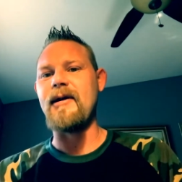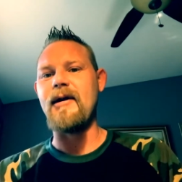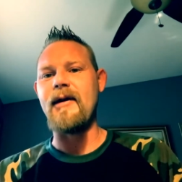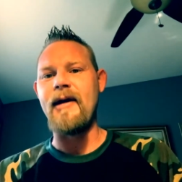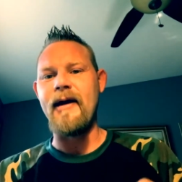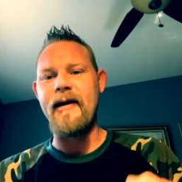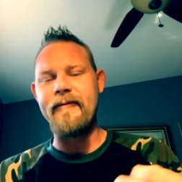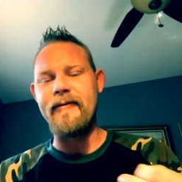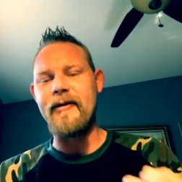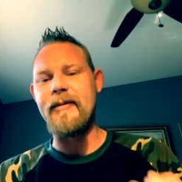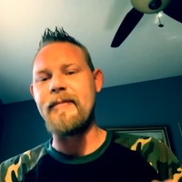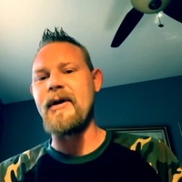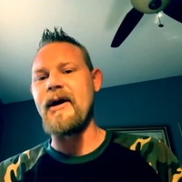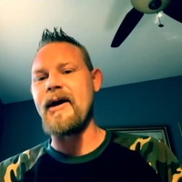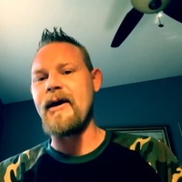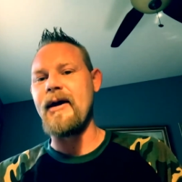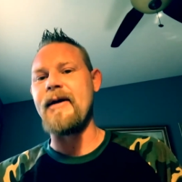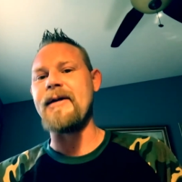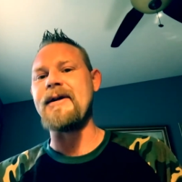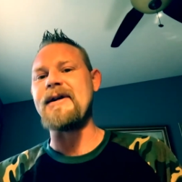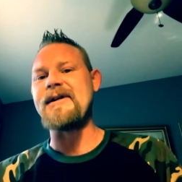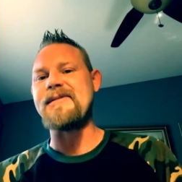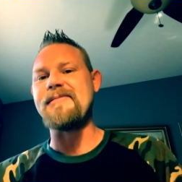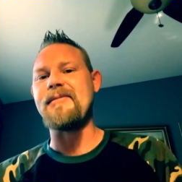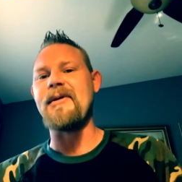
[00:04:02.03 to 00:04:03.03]
Everybody
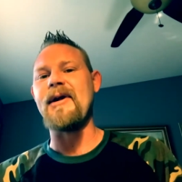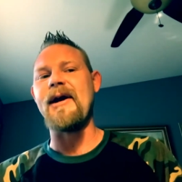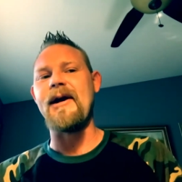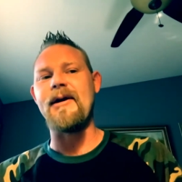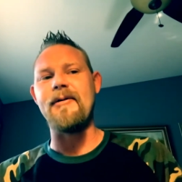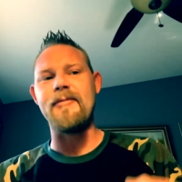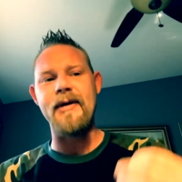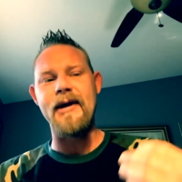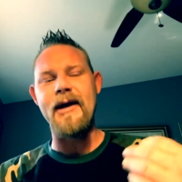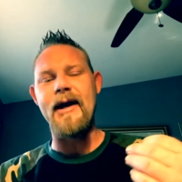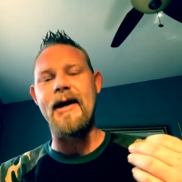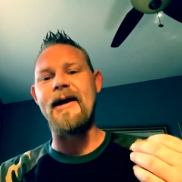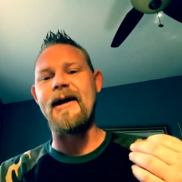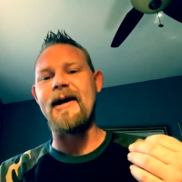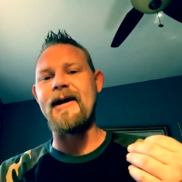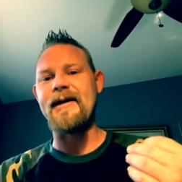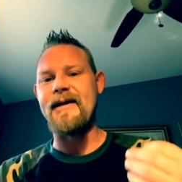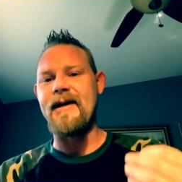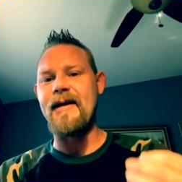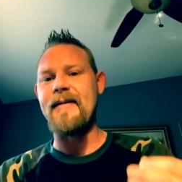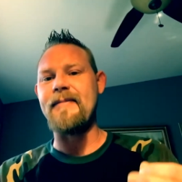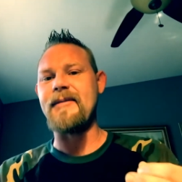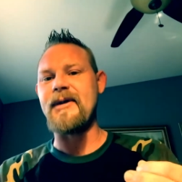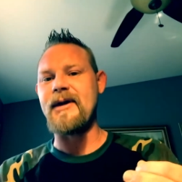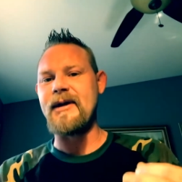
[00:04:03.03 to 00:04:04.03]
on this planet, we got to get
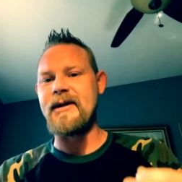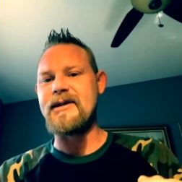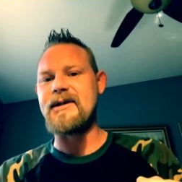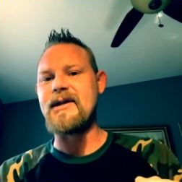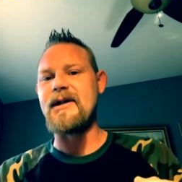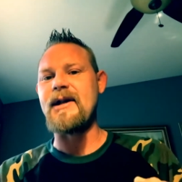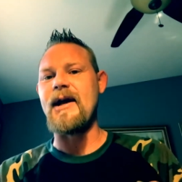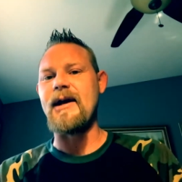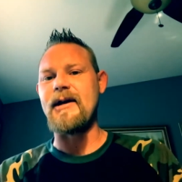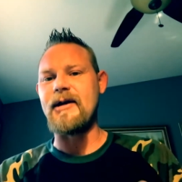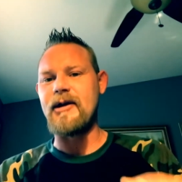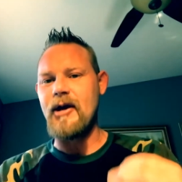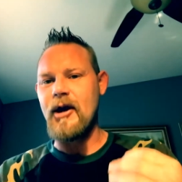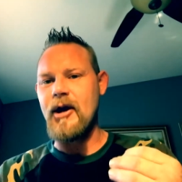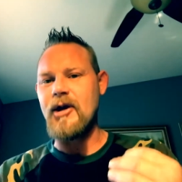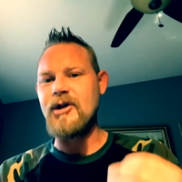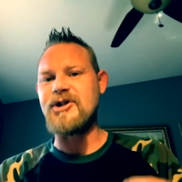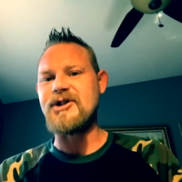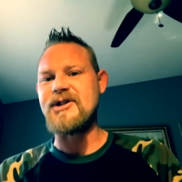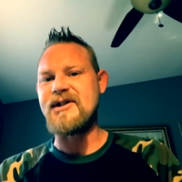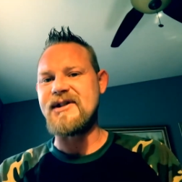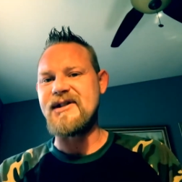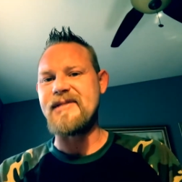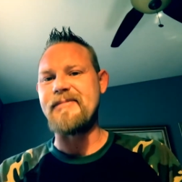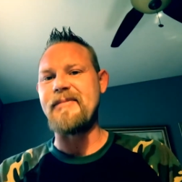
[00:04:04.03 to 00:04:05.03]
them into that
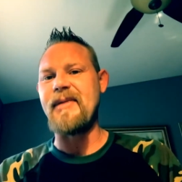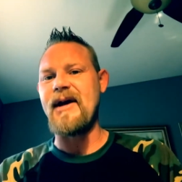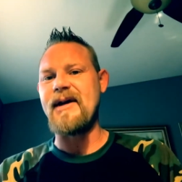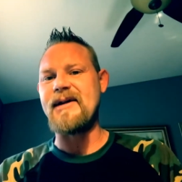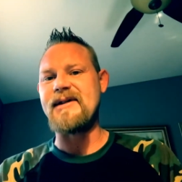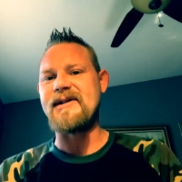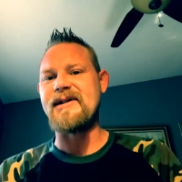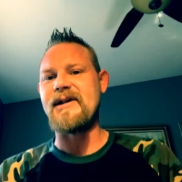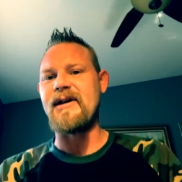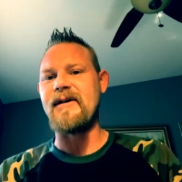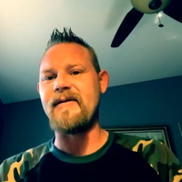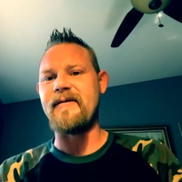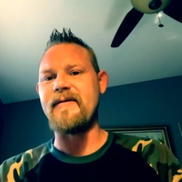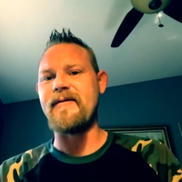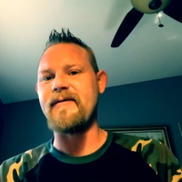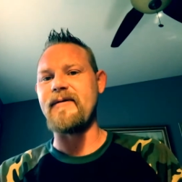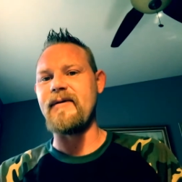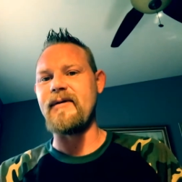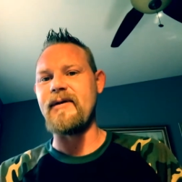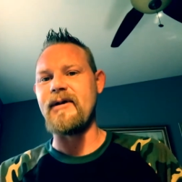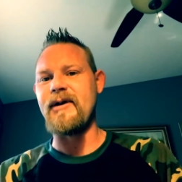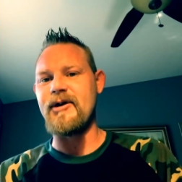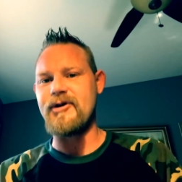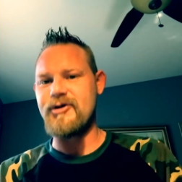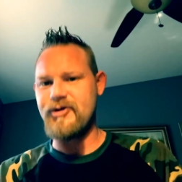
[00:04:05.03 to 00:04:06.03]
conscious space of
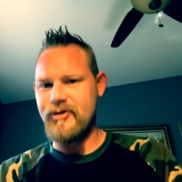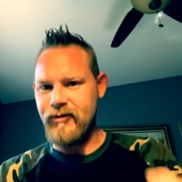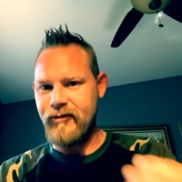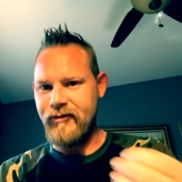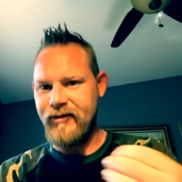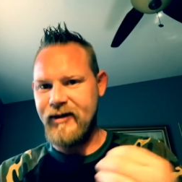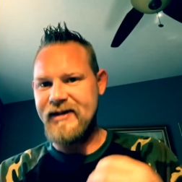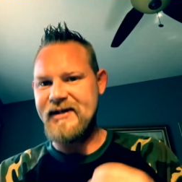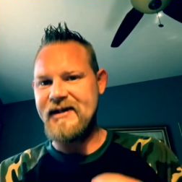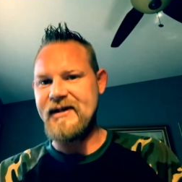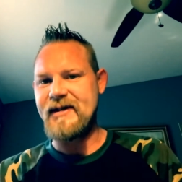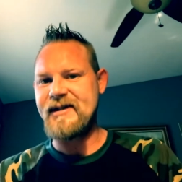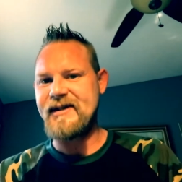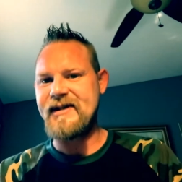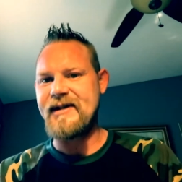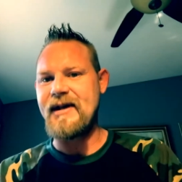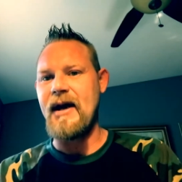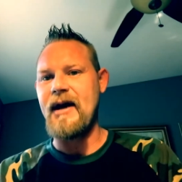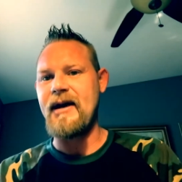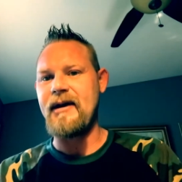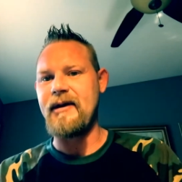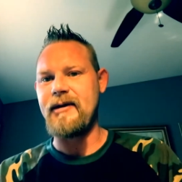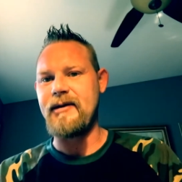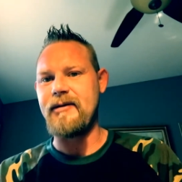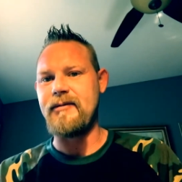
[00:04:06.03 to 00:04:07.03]
the truth is
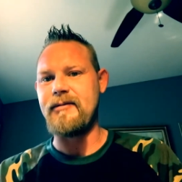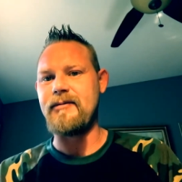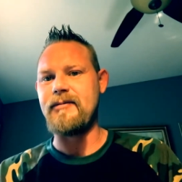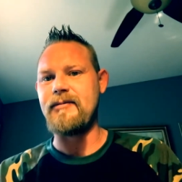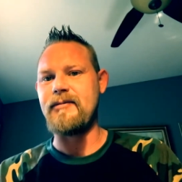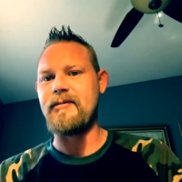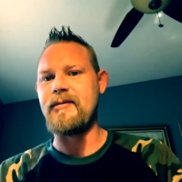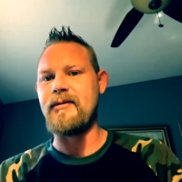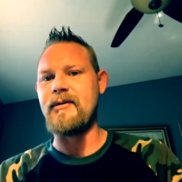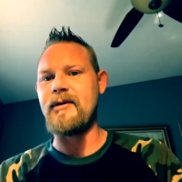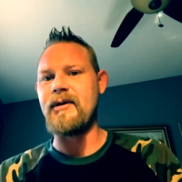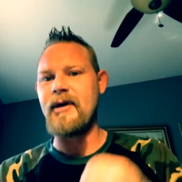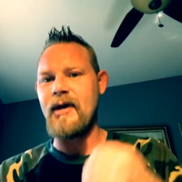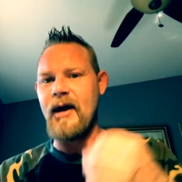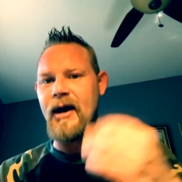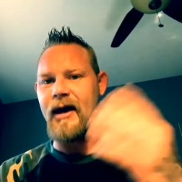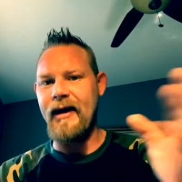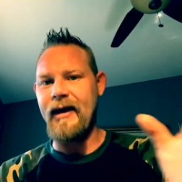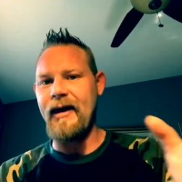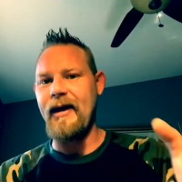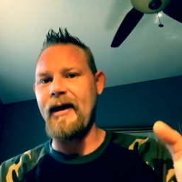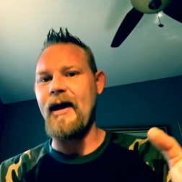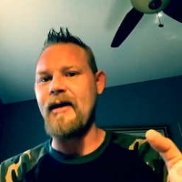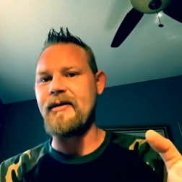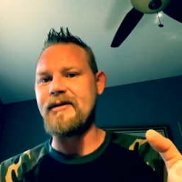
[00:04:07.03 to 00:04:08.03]
inside you,
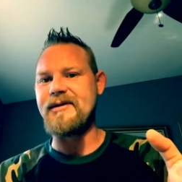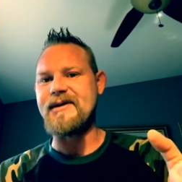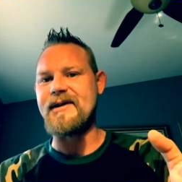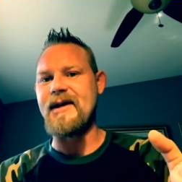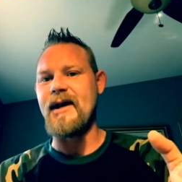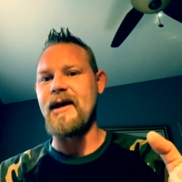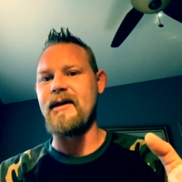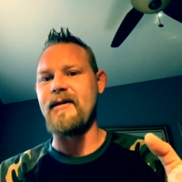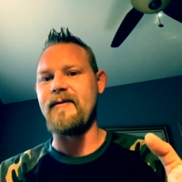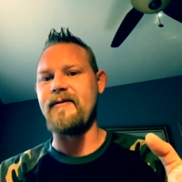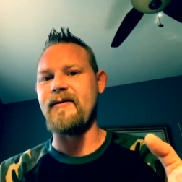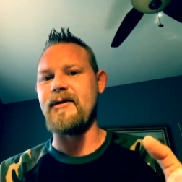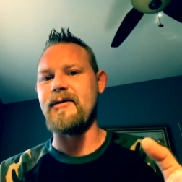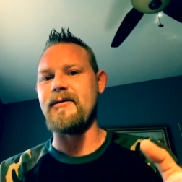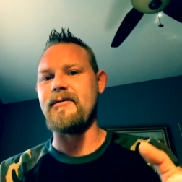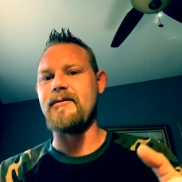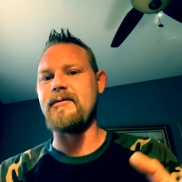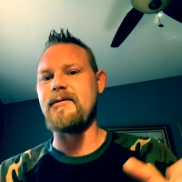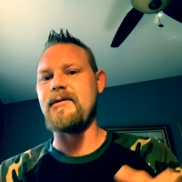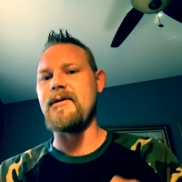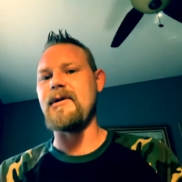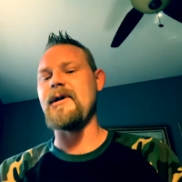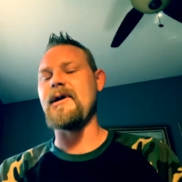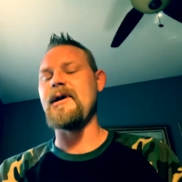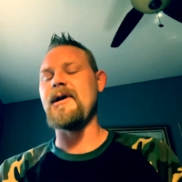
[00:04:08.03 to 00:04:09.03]
not outside of you.
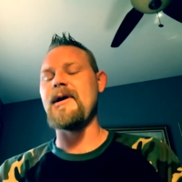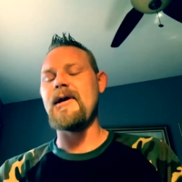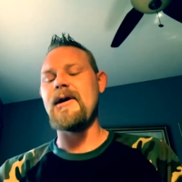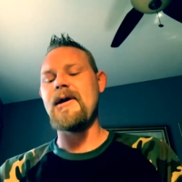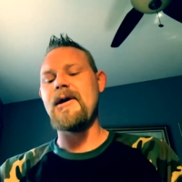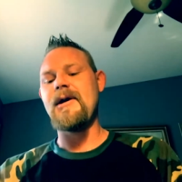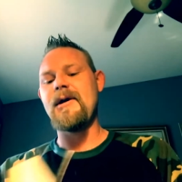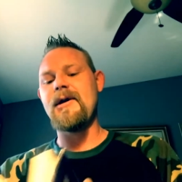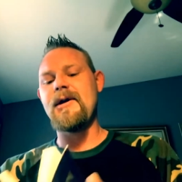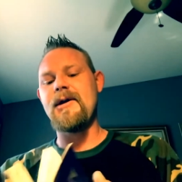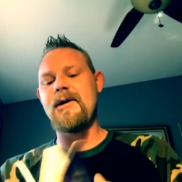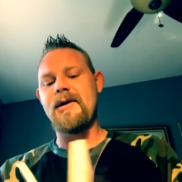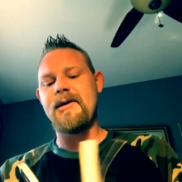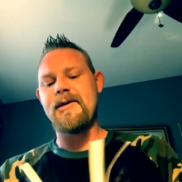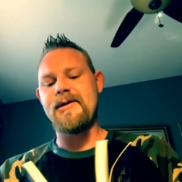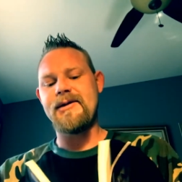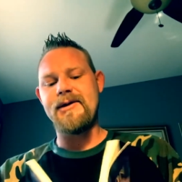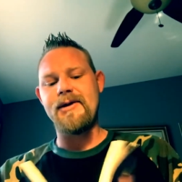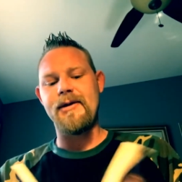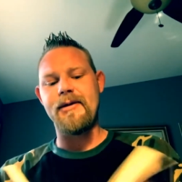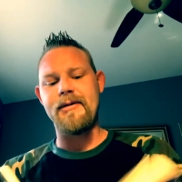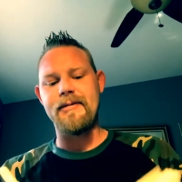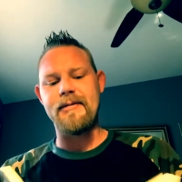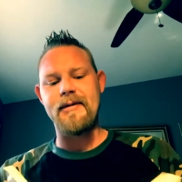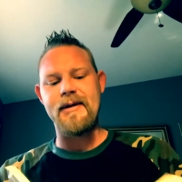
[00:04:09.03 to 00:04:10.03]

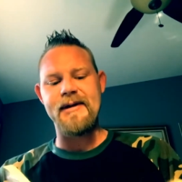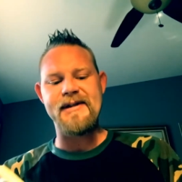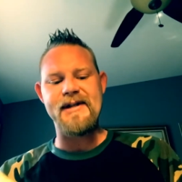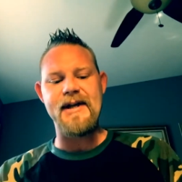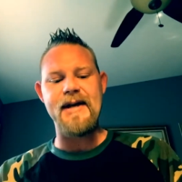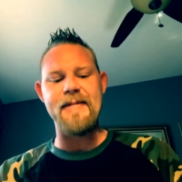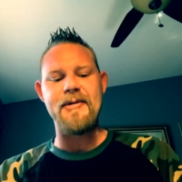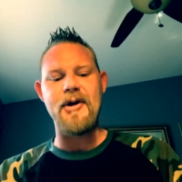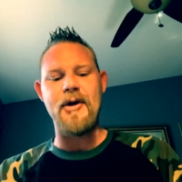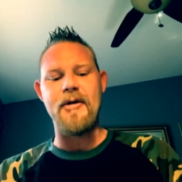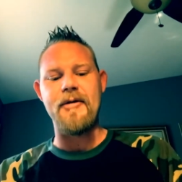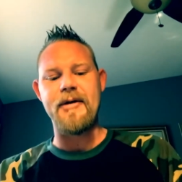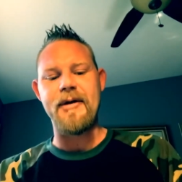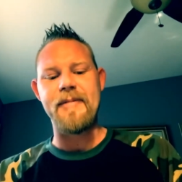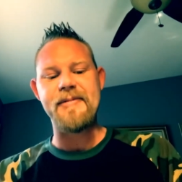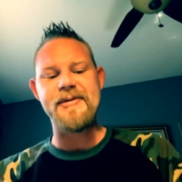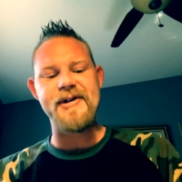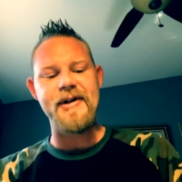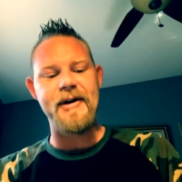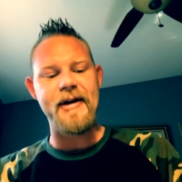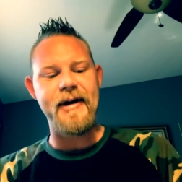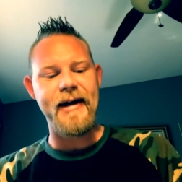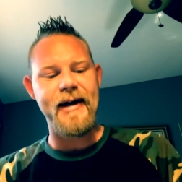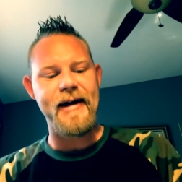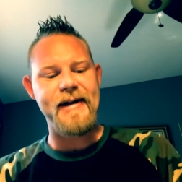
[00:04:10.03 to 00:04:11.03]
So let's keep going. I'm
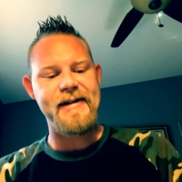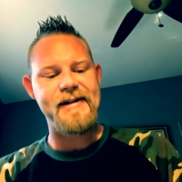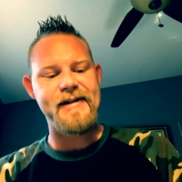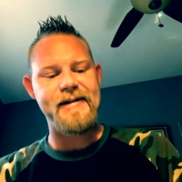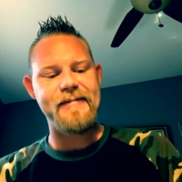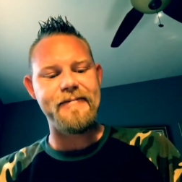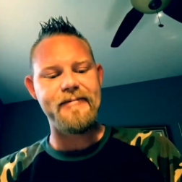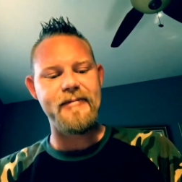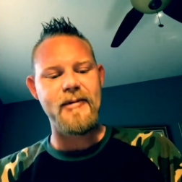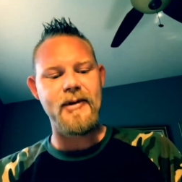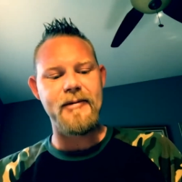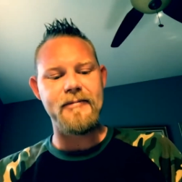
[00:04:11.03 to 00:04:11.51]
sorry, guys.